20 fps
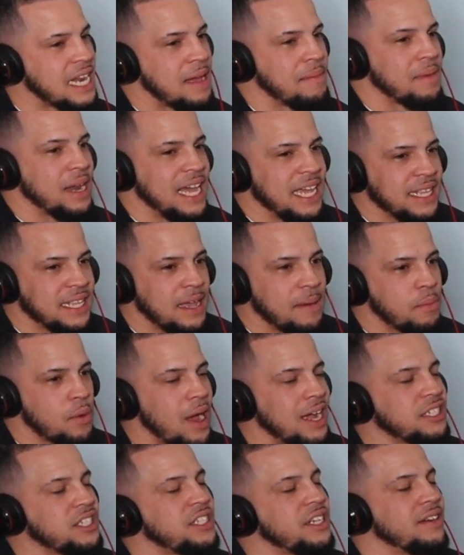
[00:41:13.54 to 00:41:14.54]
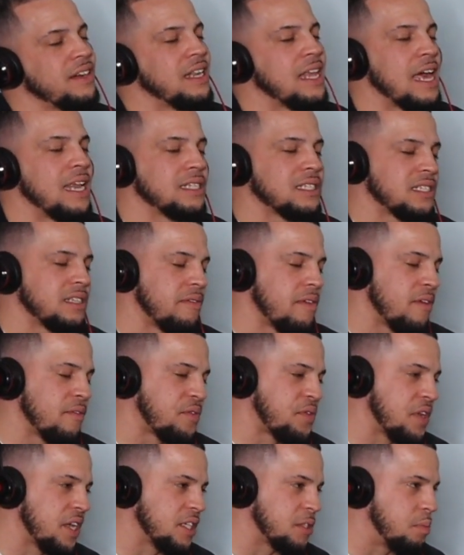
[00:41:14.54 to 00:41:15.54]
I'm like that, bro, I share a lot of stuff on
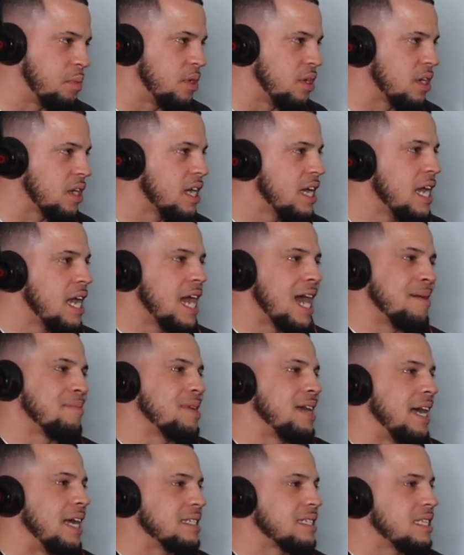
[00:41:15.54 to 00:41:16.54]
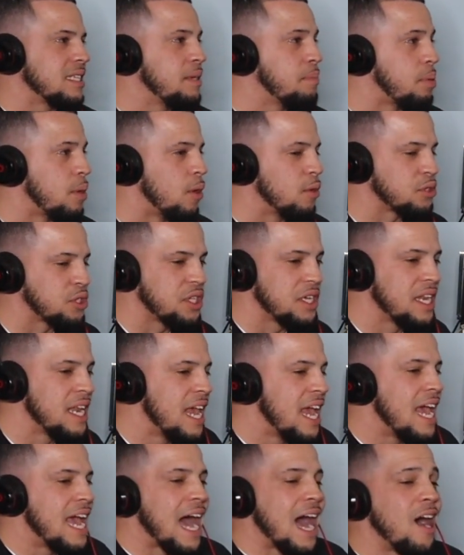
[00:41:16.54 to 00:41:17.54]
Facebook. I'm constantly posting.
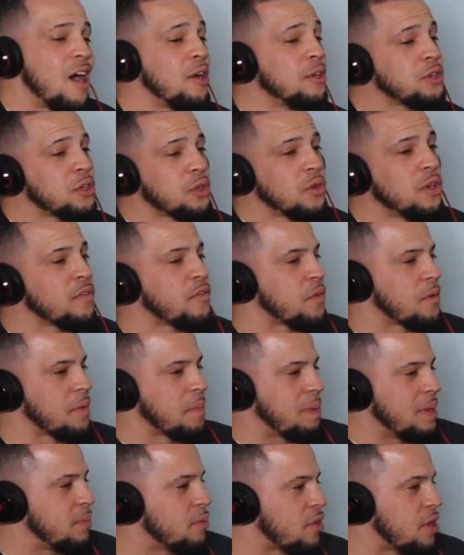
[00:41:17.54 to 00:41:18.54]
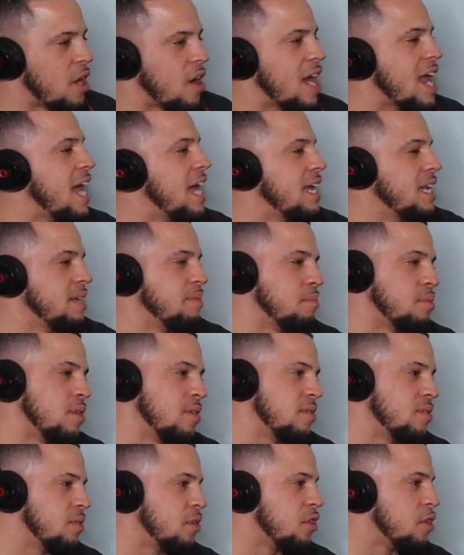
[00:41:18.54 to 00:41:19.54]
I don't do it for the people that are hating,
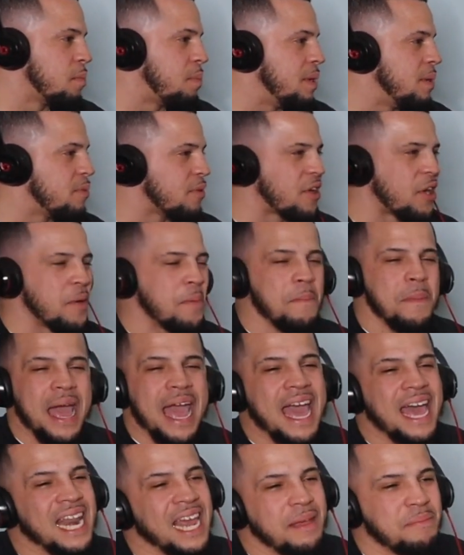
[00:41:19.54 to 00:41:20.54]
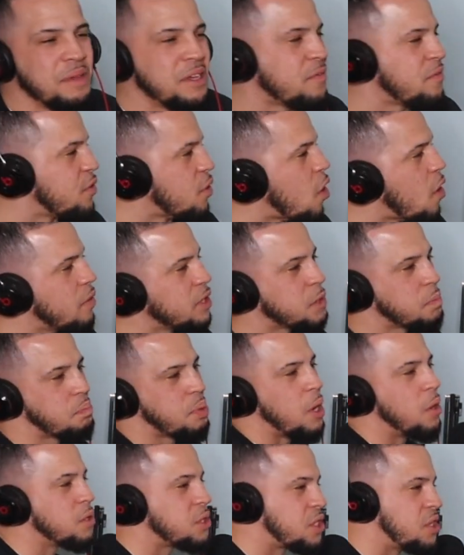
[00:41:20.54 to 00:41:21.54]
bro, or the people that are mad at me for always
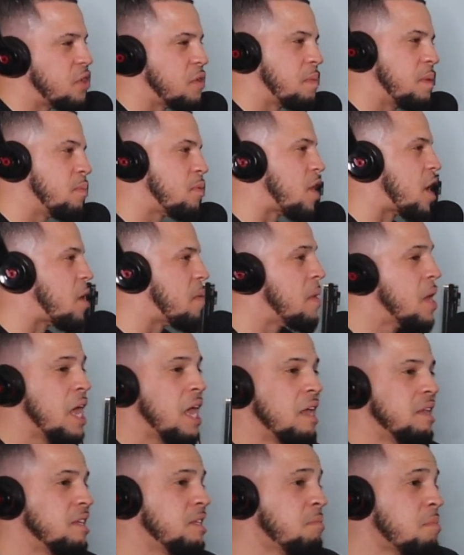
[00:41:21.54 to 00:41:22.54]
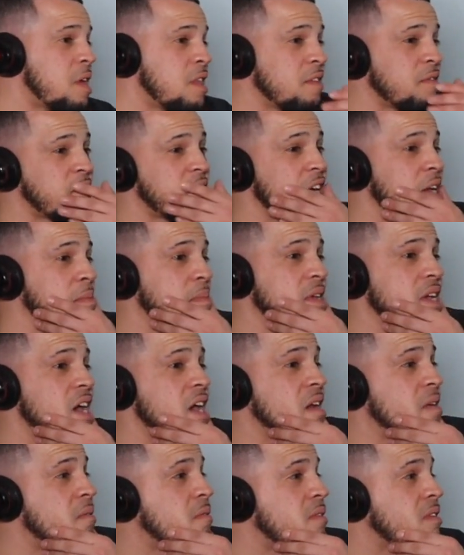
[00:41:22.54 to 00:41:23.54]
posting, or the people that are, this motherfucker be
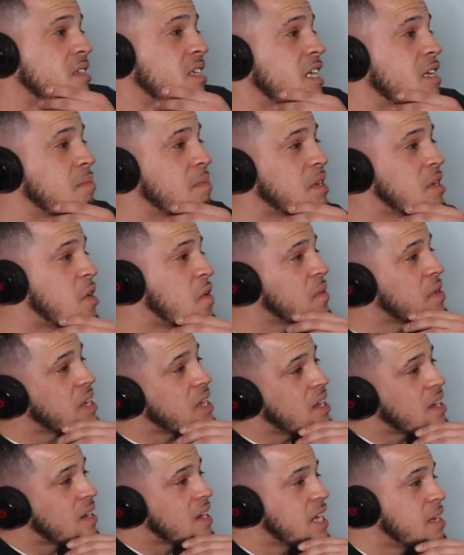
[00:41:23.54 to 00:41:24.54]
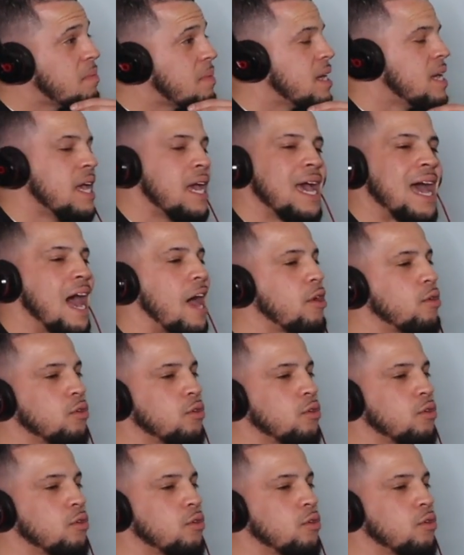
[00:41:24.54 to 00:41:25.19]
on horse, he be over here, I